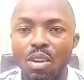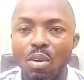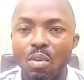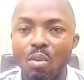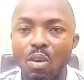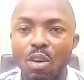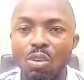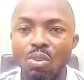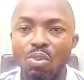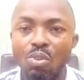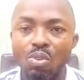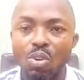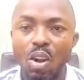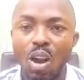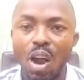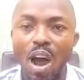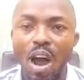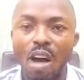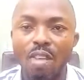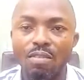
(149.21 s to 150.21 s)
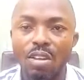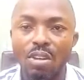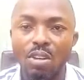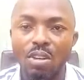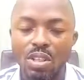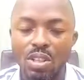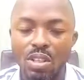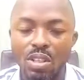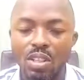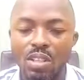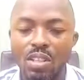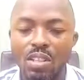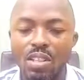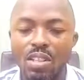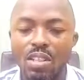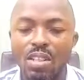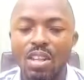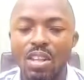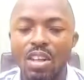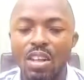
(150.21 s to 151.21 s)
When you do not have the
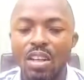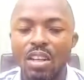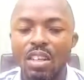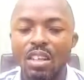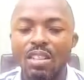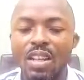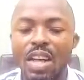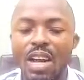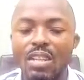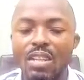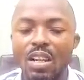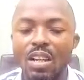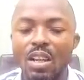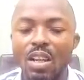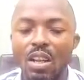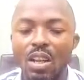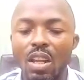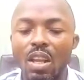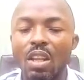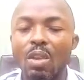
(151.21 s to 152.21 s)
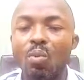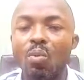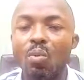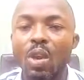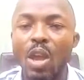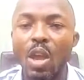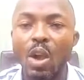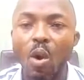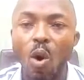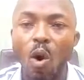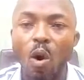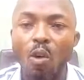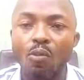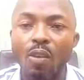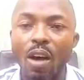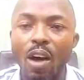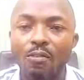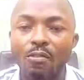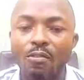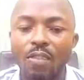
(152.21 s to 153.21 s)
resources, it has a way of
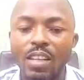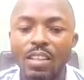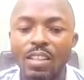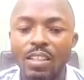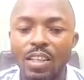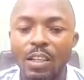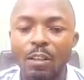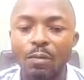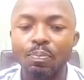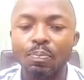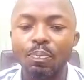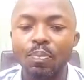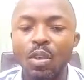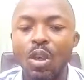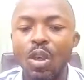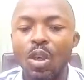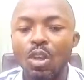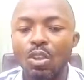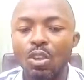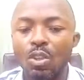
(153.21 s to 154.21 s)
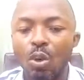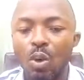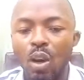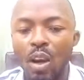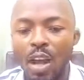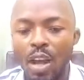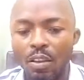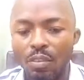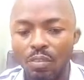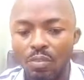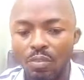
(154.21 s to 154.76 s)
affecting your life.